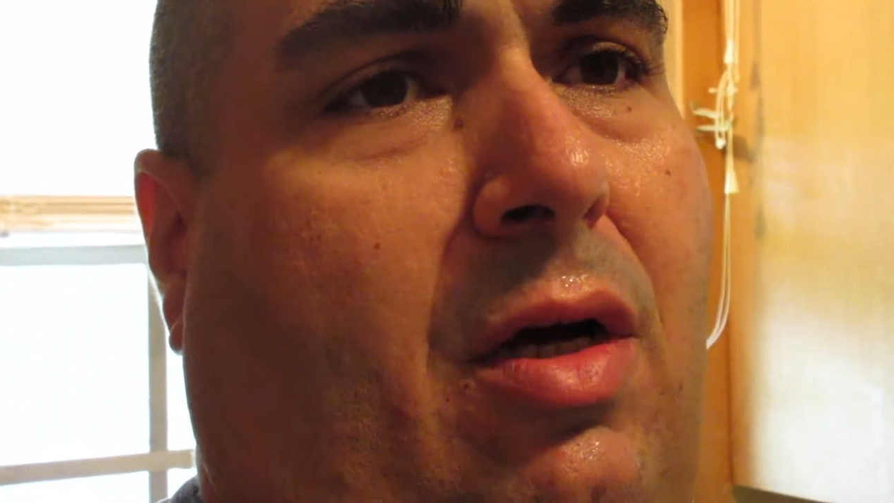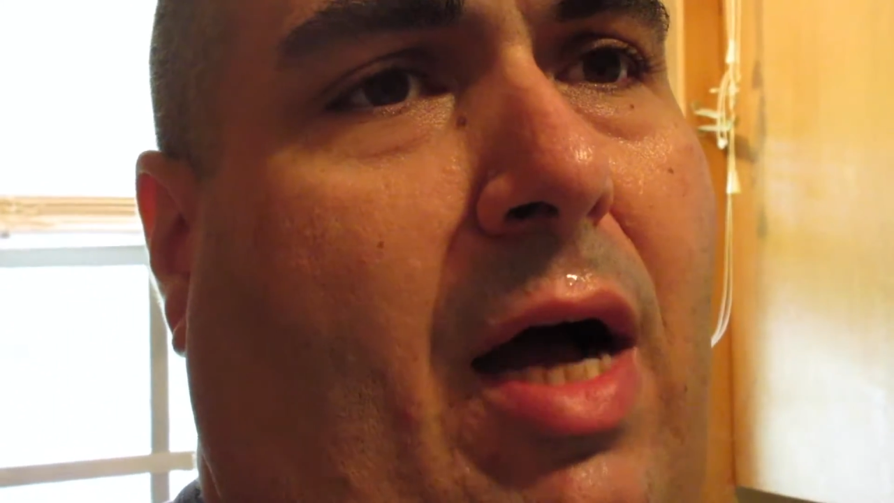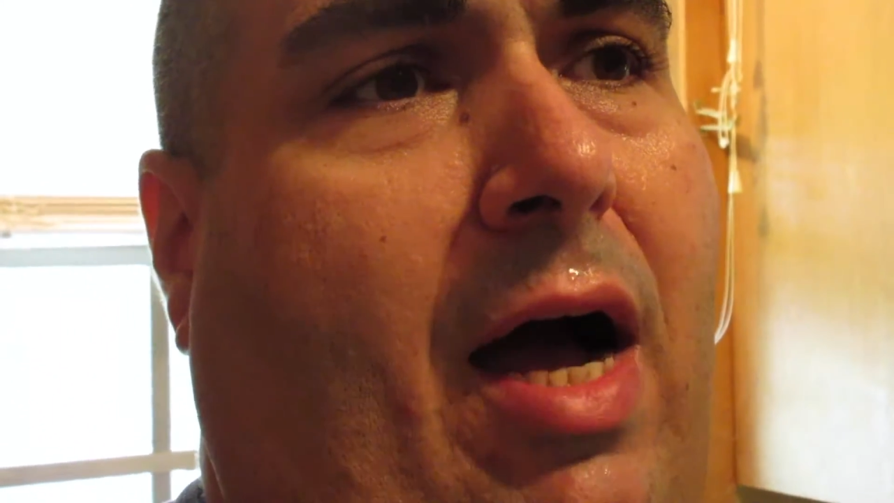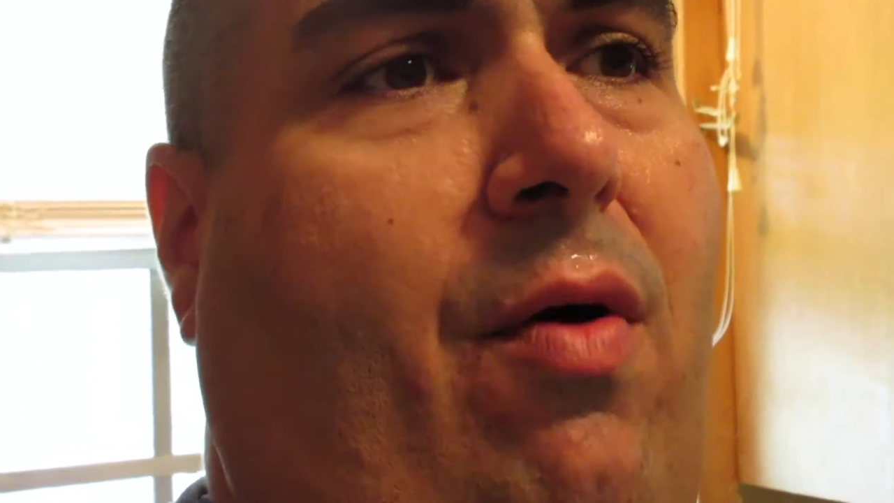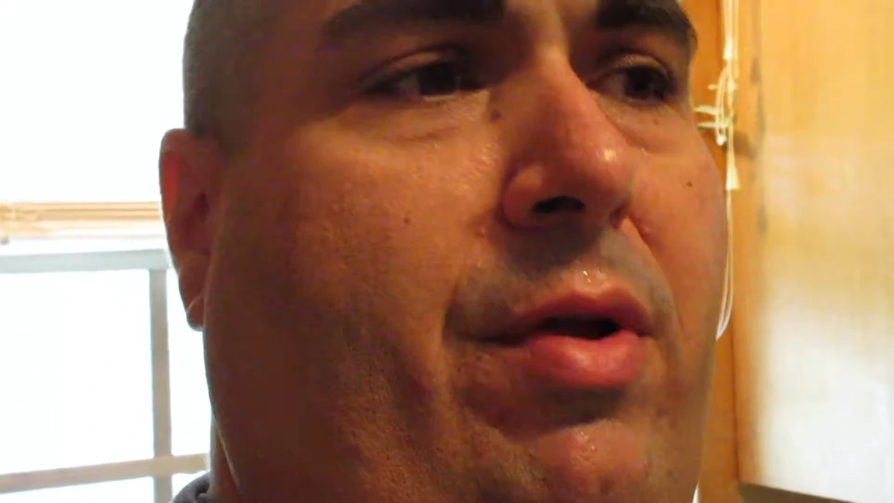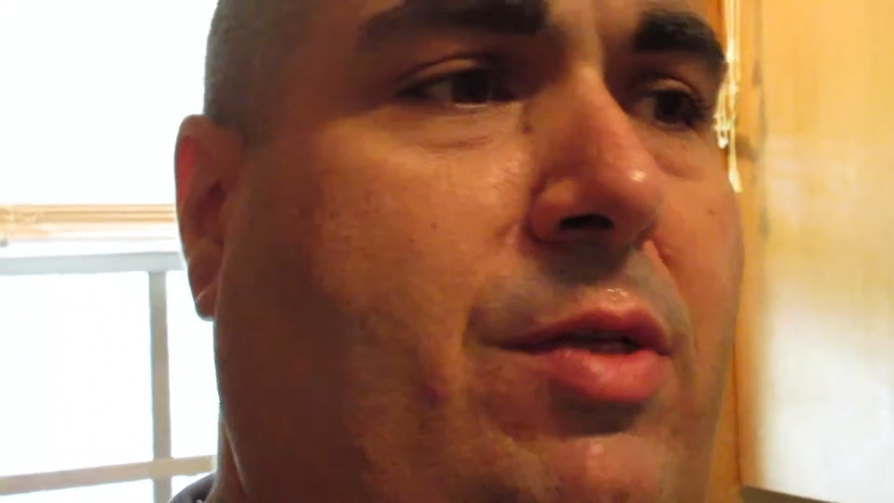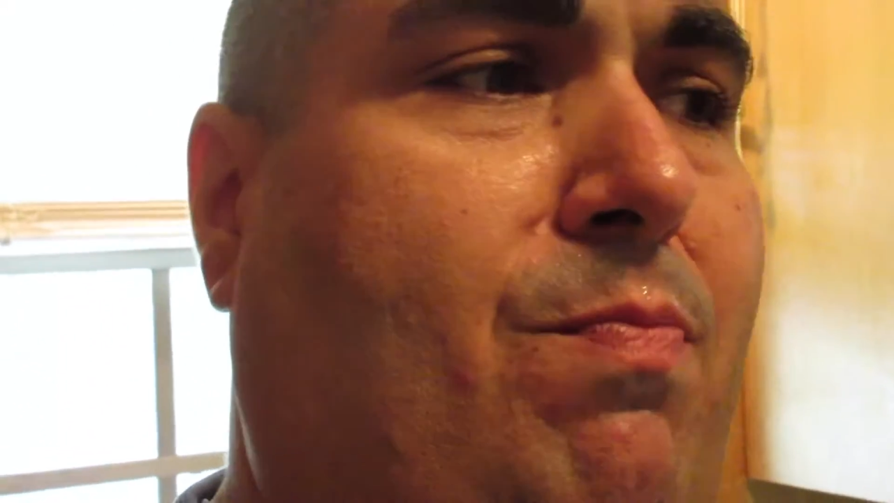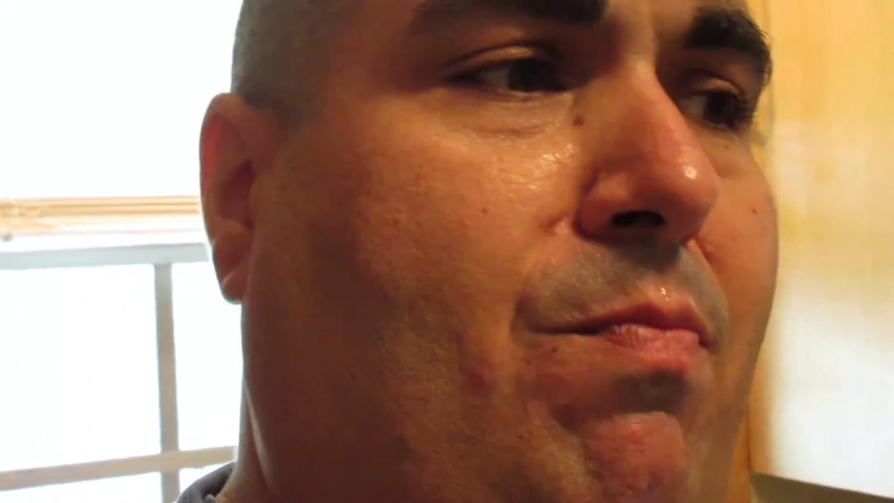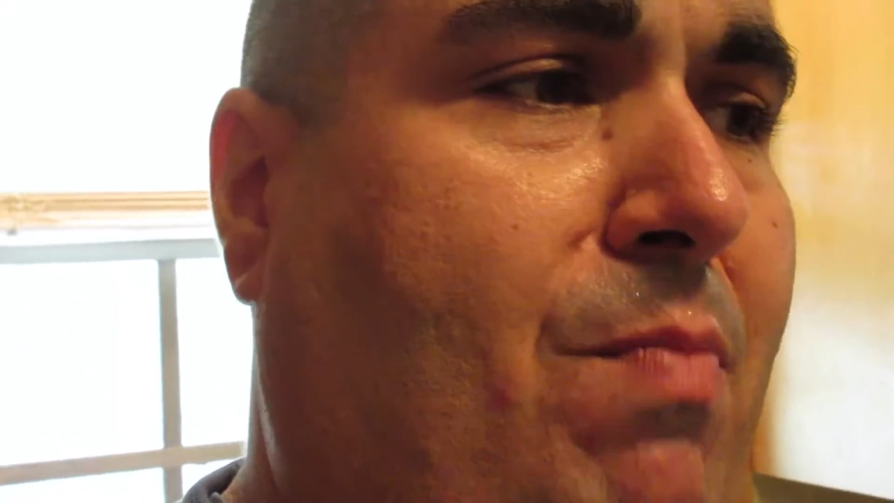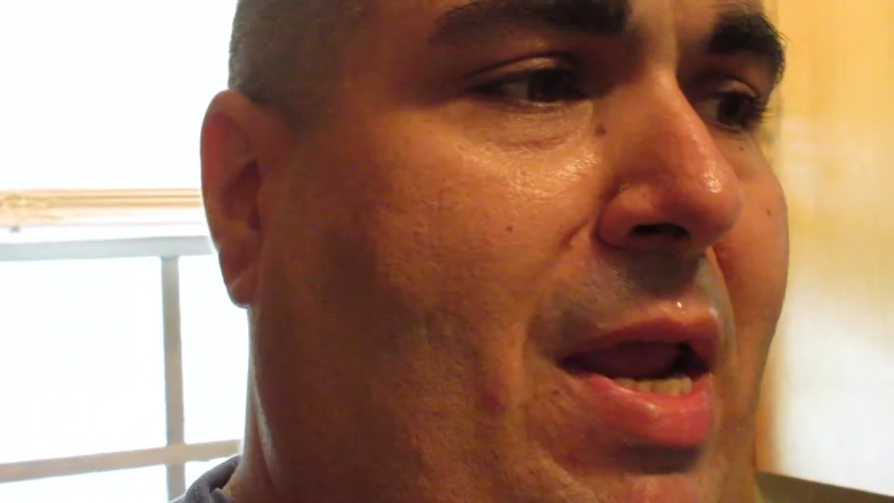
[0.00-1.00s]
how it's
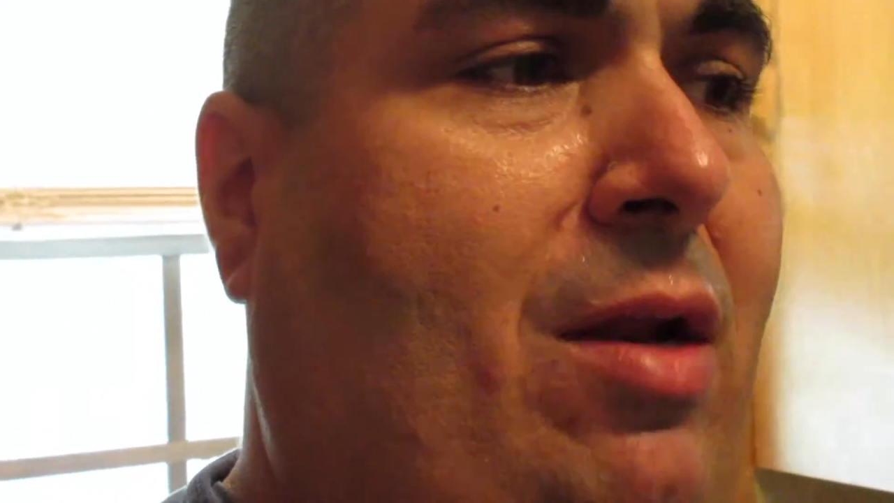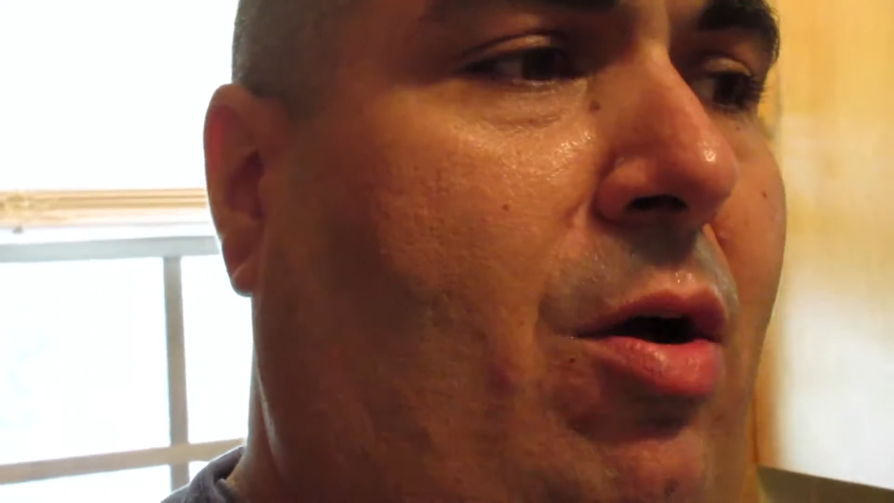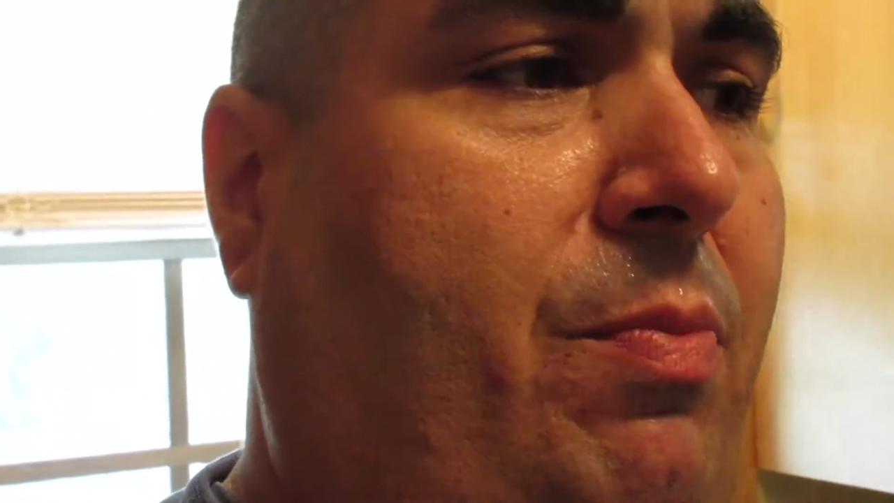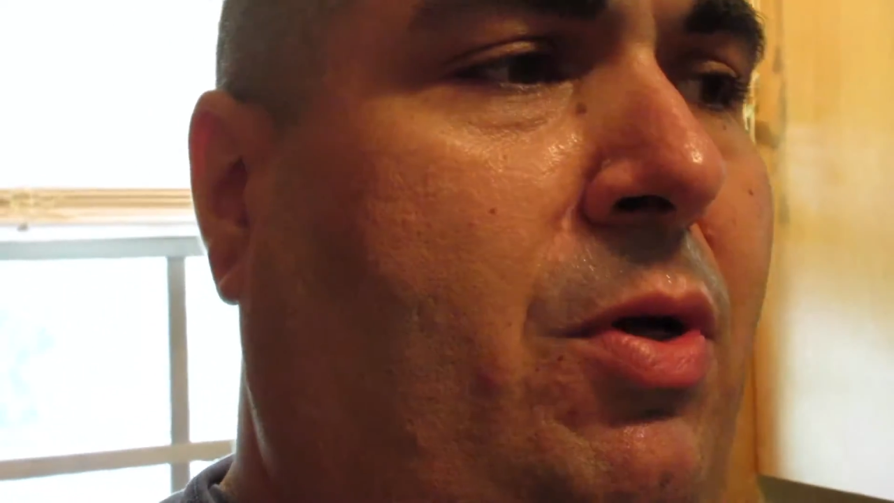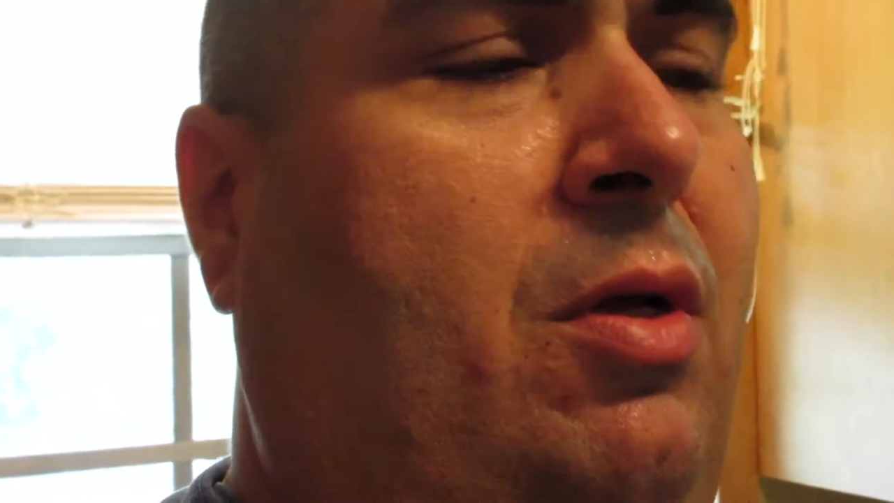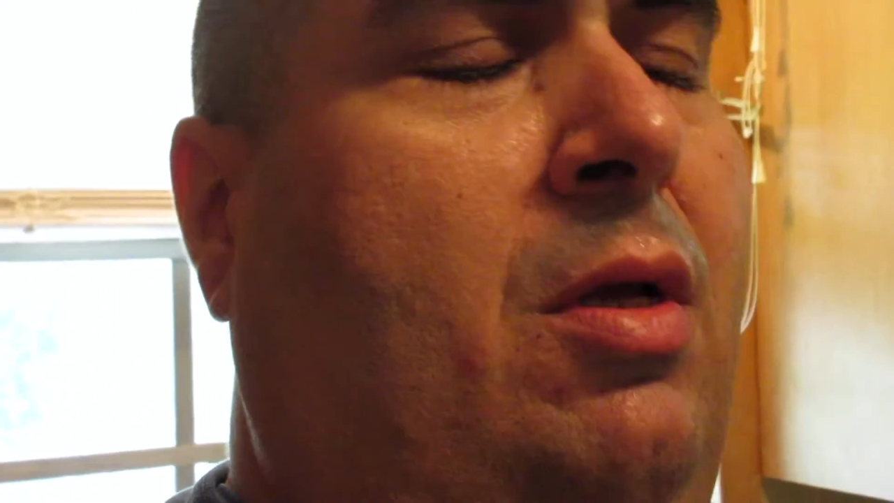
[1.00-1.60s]
made up.